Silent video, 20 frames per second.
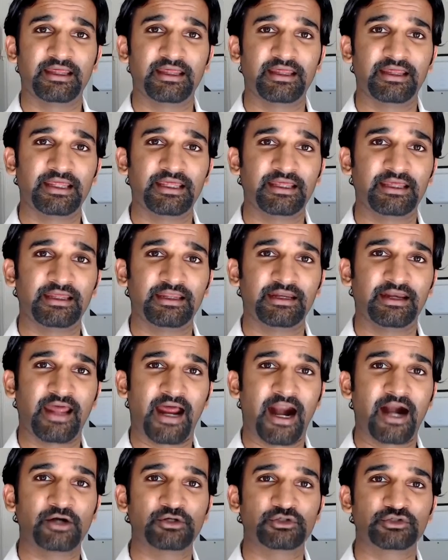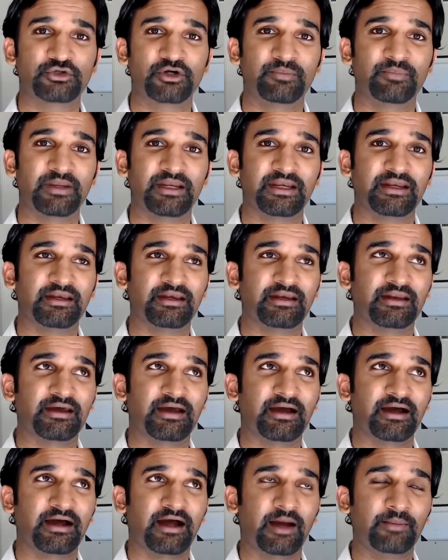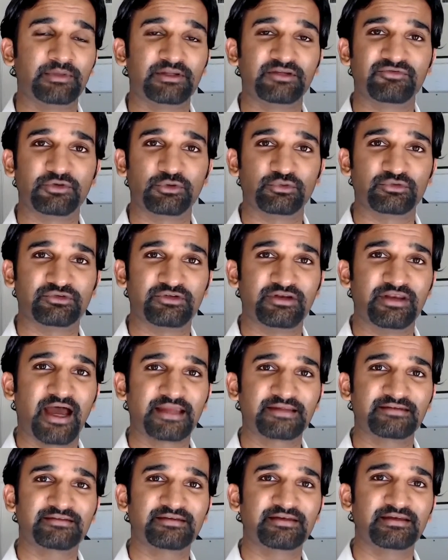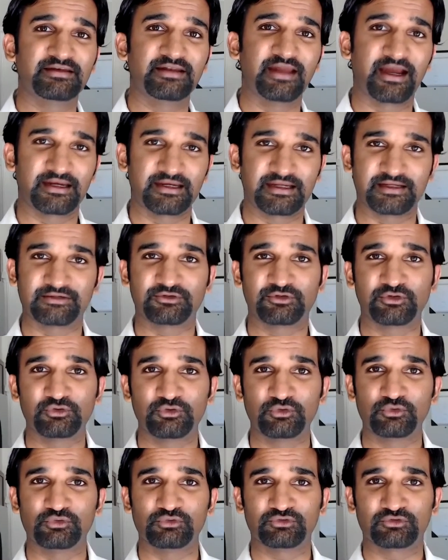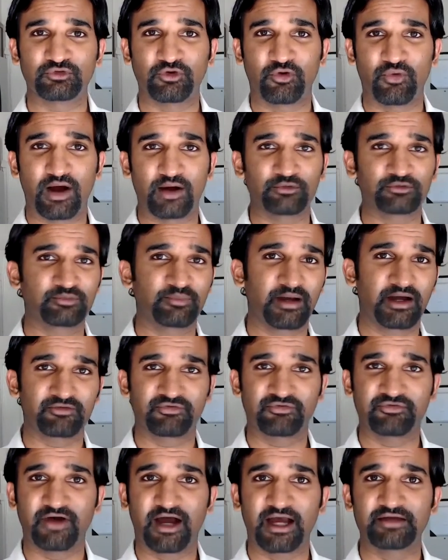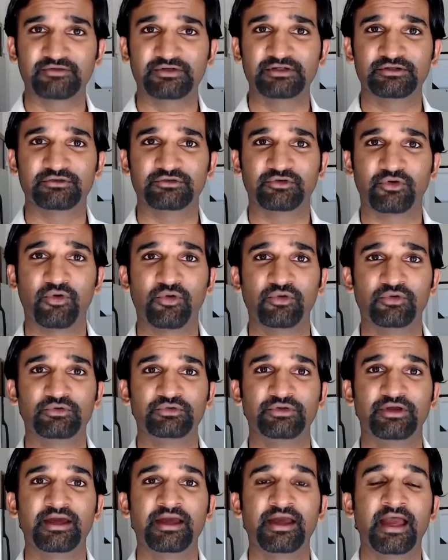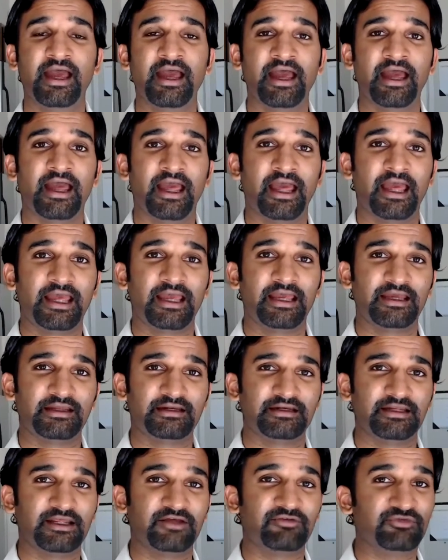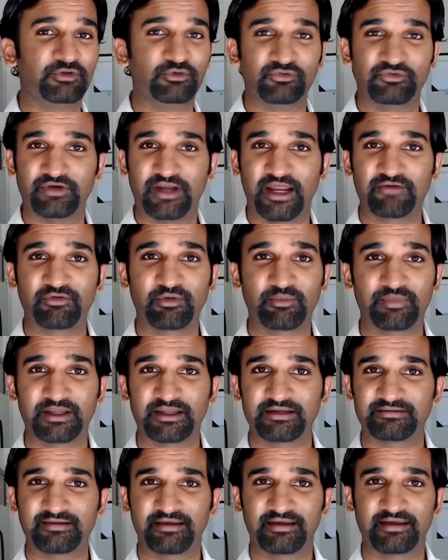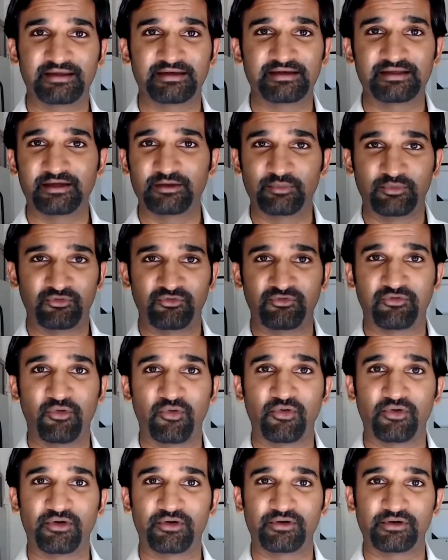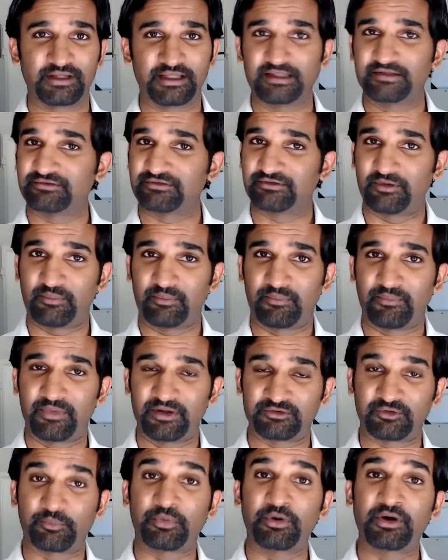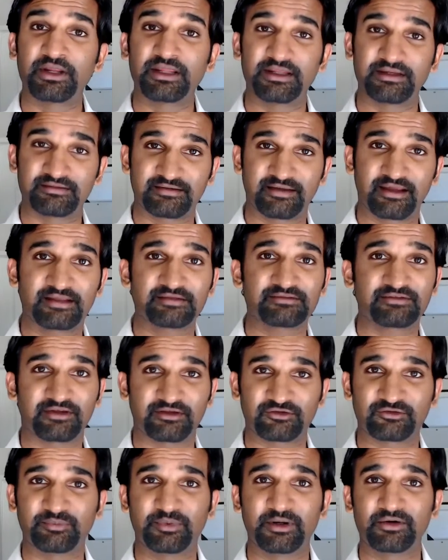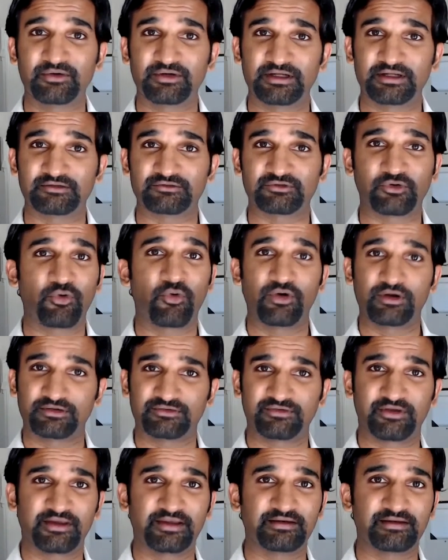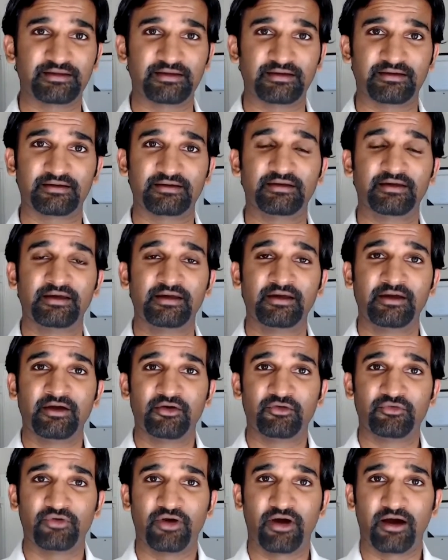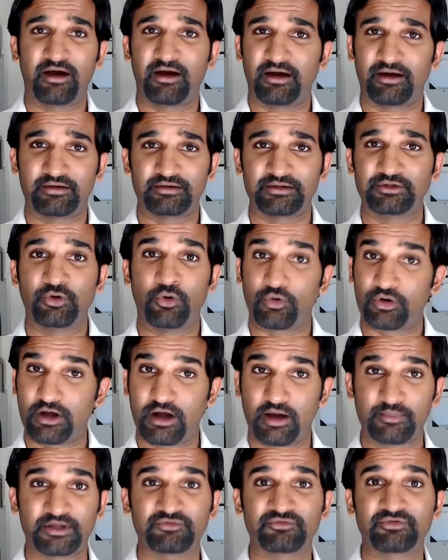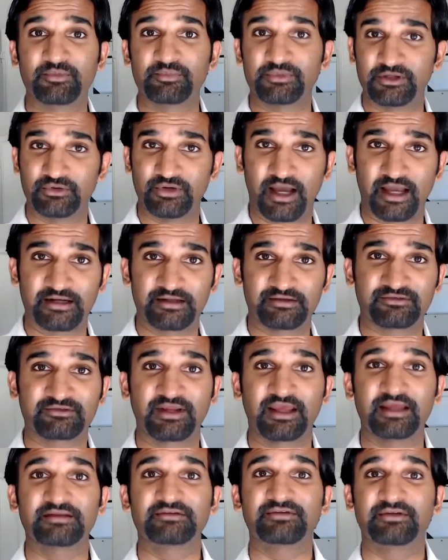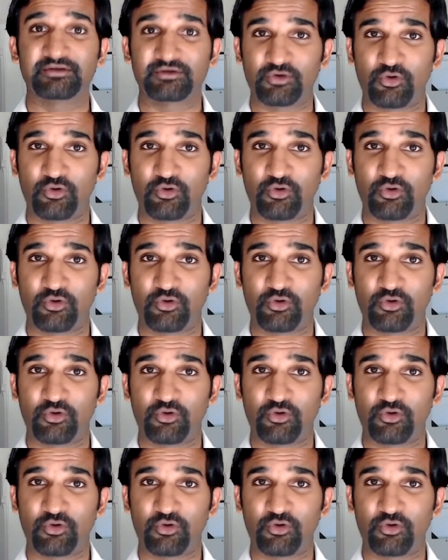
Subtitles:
in our trip in, I believe it was 1992. So I was about 5 years old. And if you've never been to India before, it's a pretty intense experience going to India, coming from the United States and